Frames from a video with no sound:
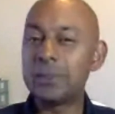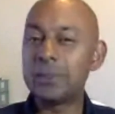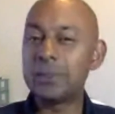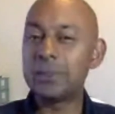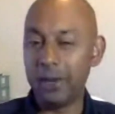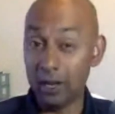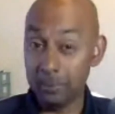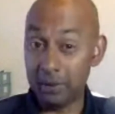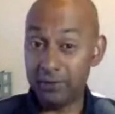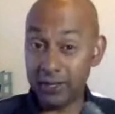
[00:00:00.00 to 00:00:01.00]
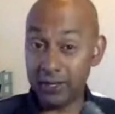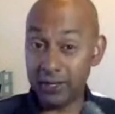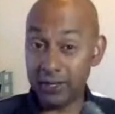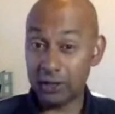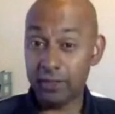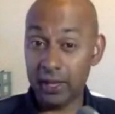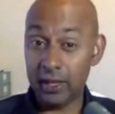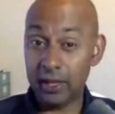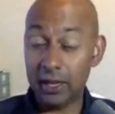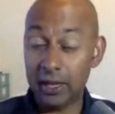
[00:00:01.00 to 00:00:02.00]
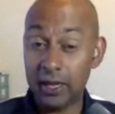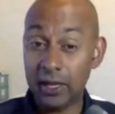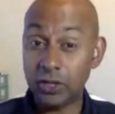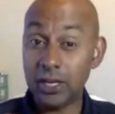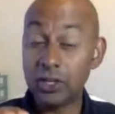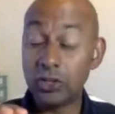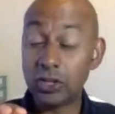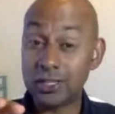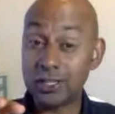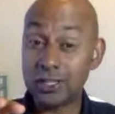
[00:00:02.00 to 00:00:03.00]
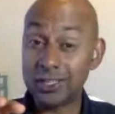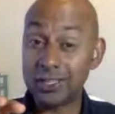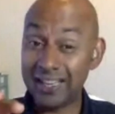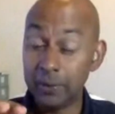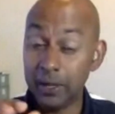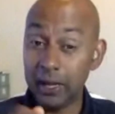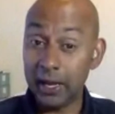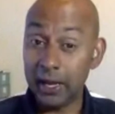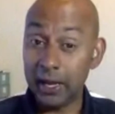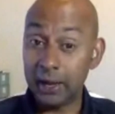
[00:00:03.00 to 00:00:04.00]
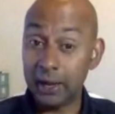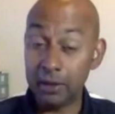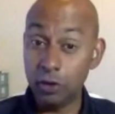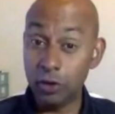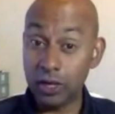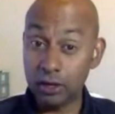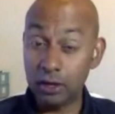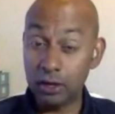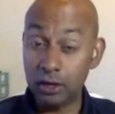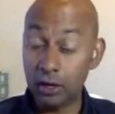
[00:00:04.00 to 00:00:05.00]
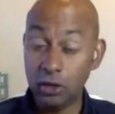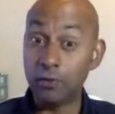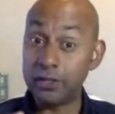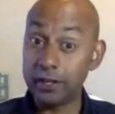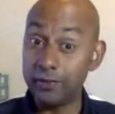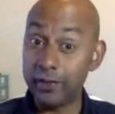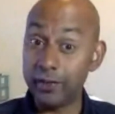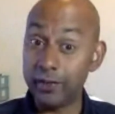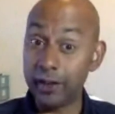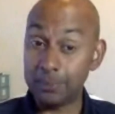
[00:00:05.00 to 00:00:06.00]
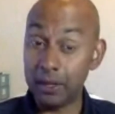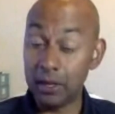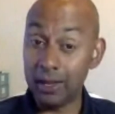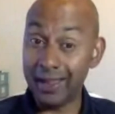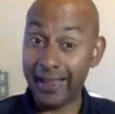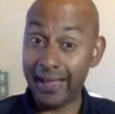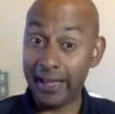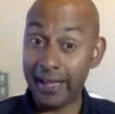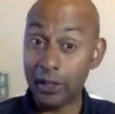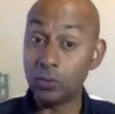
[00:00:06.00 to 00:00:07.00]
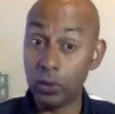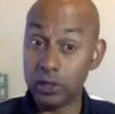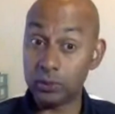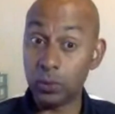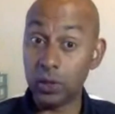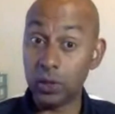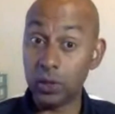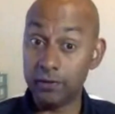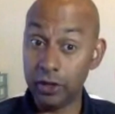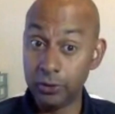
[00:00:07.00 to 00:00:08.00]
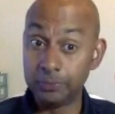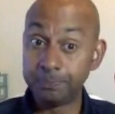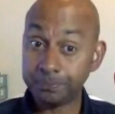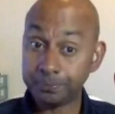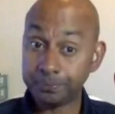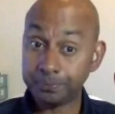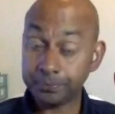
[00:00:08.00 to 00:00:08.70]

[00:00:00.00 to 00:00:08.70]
experiment a little bit for yourself there, Jaden. Just see if you can. You've obviously found an angle that works well for you.